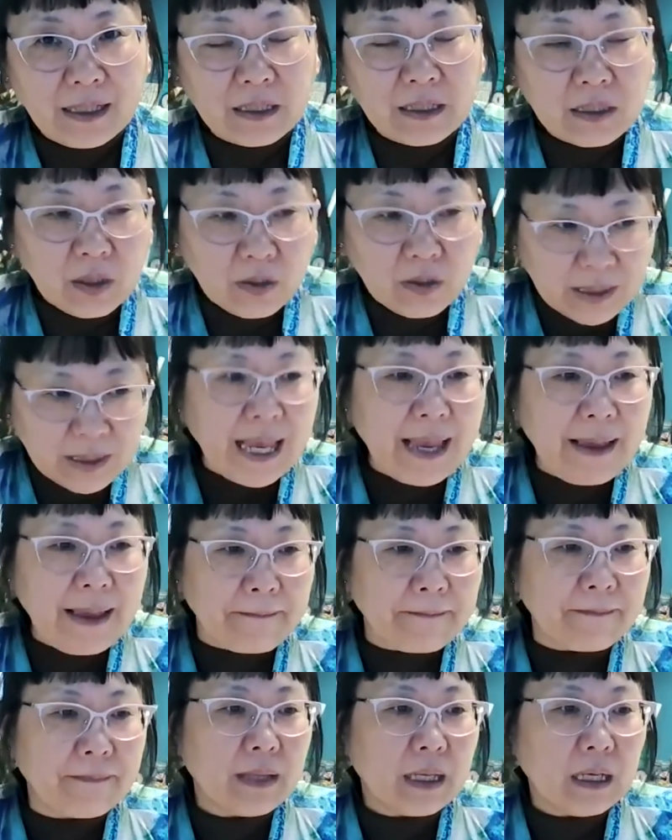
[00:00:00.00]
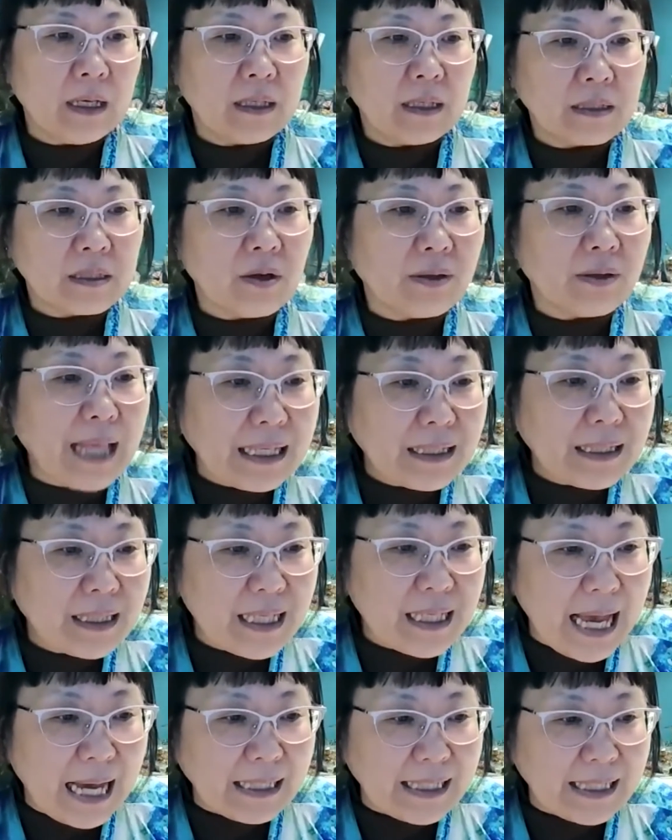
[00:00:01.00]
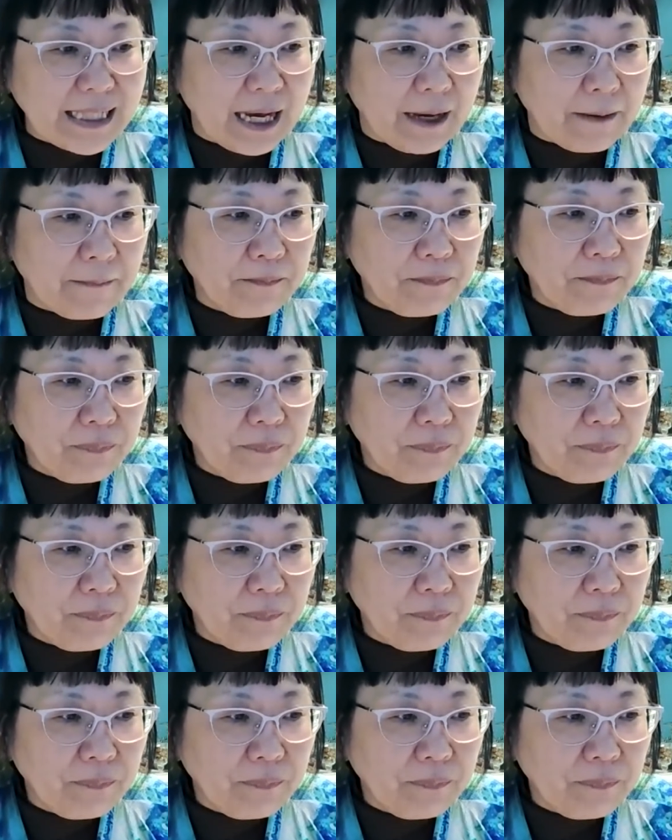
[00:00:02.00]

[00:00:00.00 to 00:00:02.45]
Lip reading: So same. So that's the idea.